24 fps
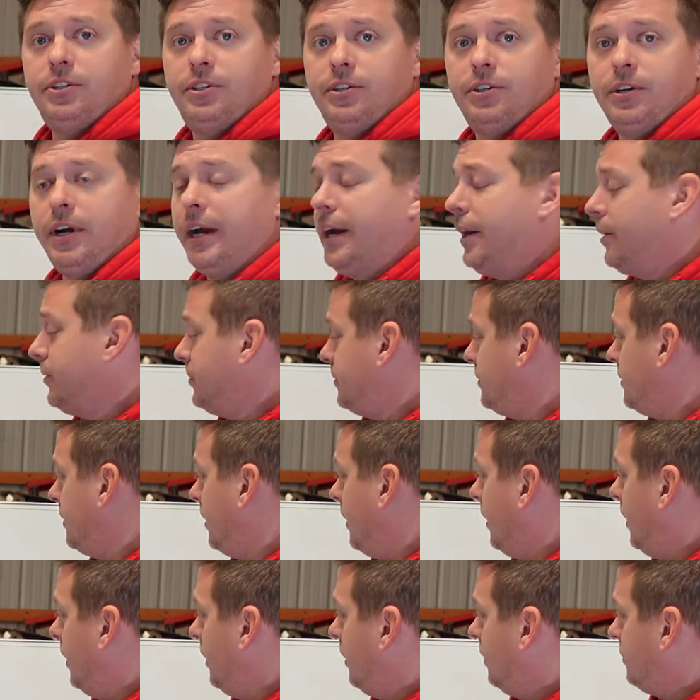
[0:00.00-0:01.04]
the ground.
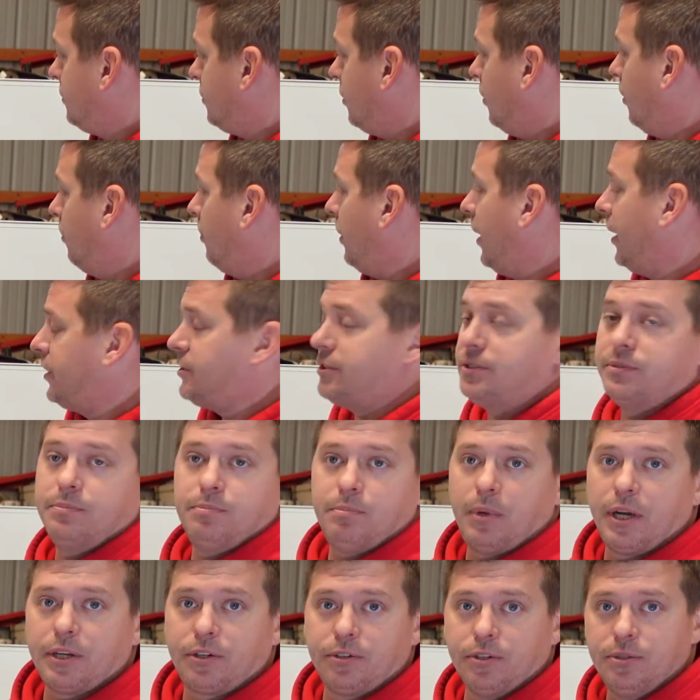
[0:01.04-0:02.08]
So imagine
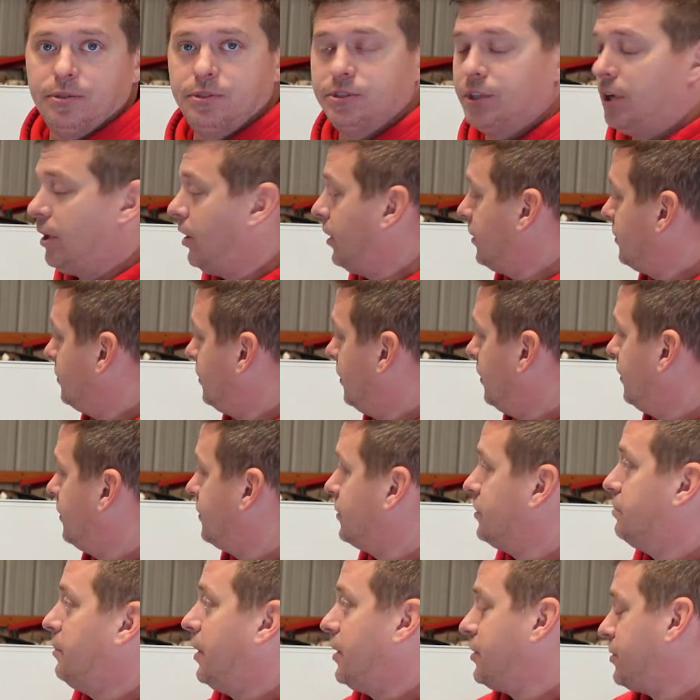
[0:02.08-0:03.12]
my crude drawings here,
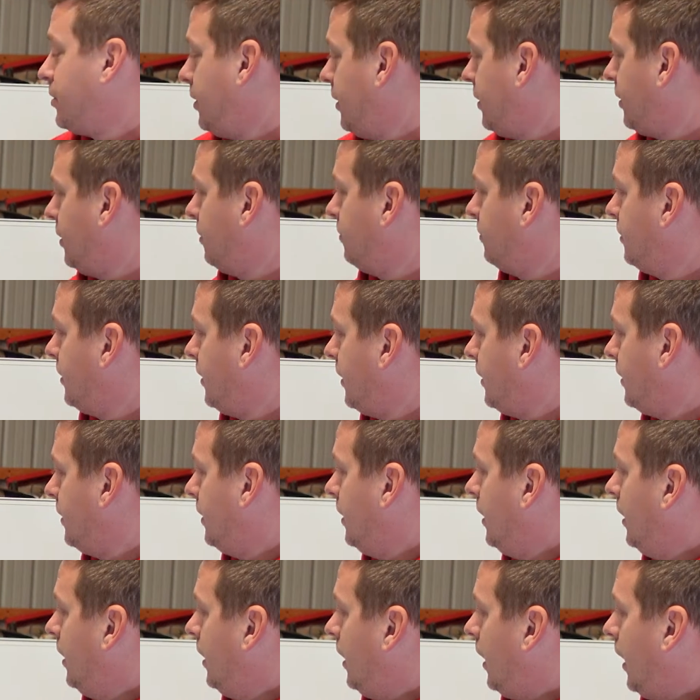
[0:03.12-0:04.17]
this is my truck over there.
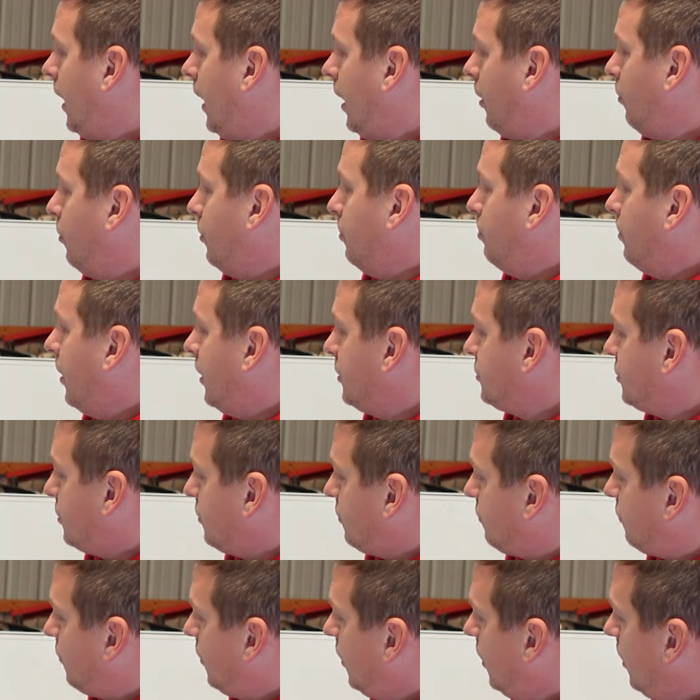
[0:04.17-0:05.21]
I would measure
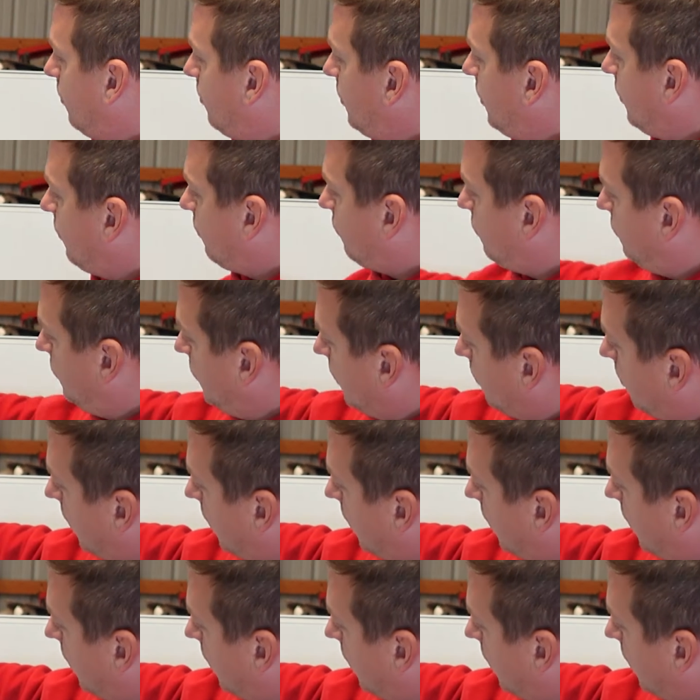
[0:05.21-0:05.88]
from the